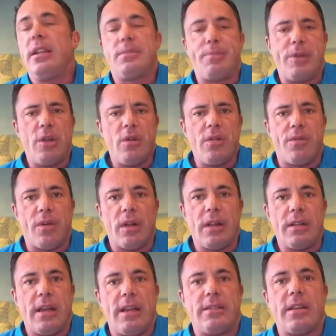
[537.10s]

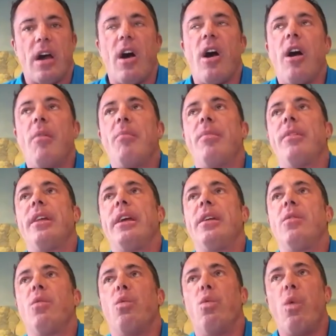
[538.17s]
beautiful. It's a
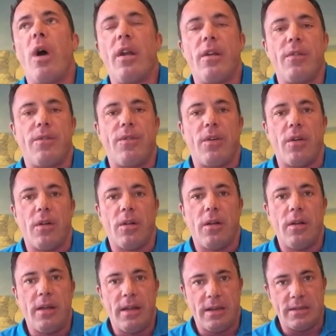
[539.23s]
humbling,
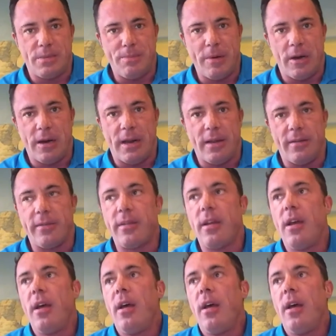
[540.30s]
wonderful experience